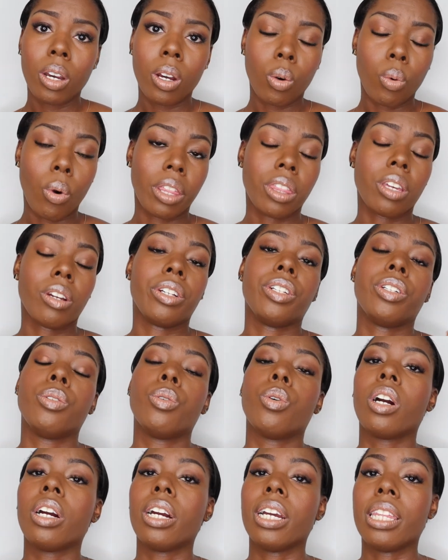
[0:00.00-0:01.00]
whether you
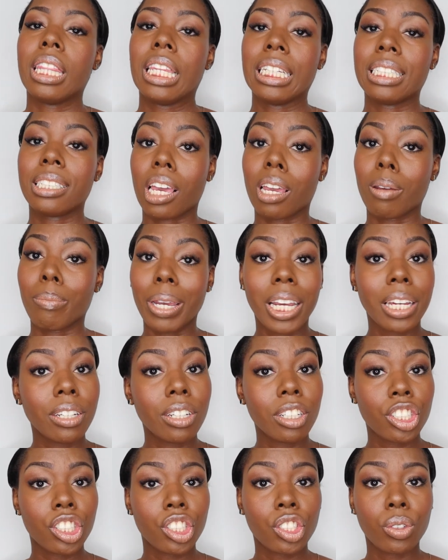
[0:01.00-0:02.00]
are in the same
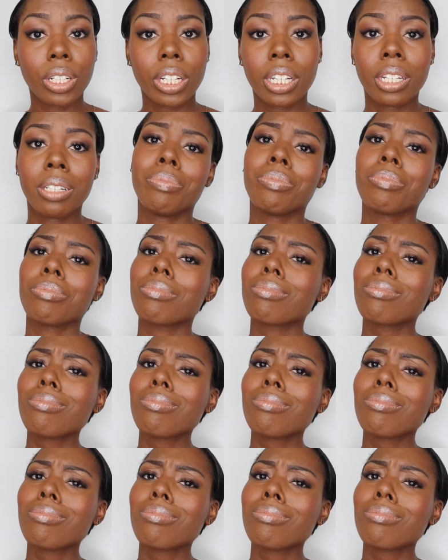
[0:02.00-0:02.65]
industry